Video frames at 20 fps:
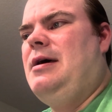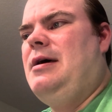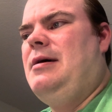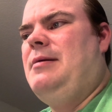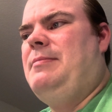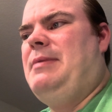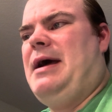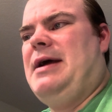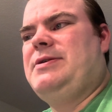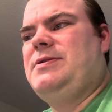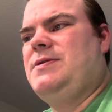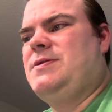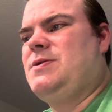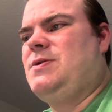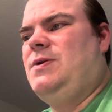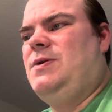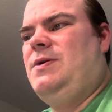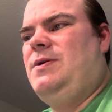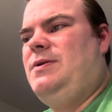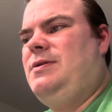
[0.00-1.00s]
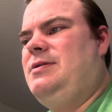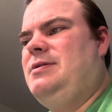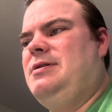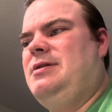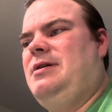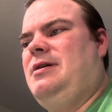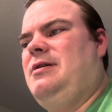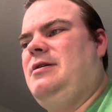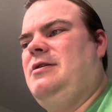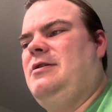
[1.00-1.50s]
Back to School,
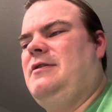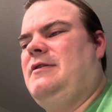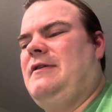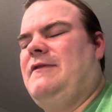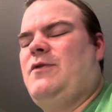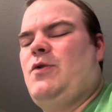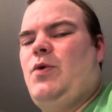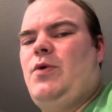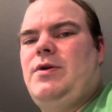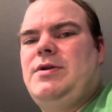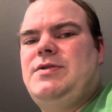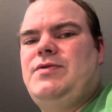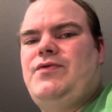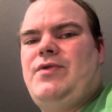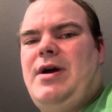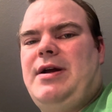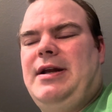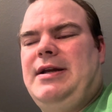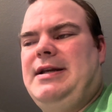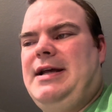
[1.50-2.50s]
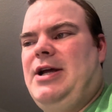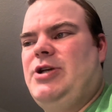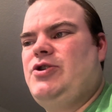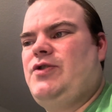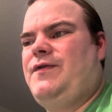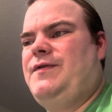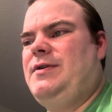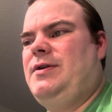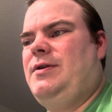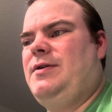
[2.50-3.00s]
of course, Rodney
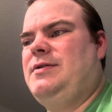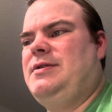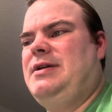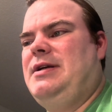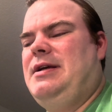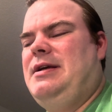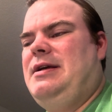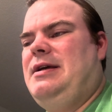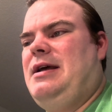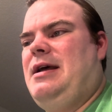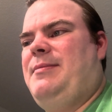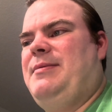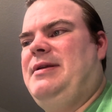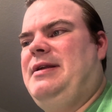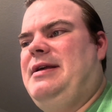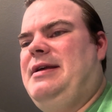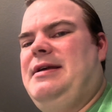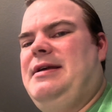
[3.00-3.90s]
Dangerfield. I mean,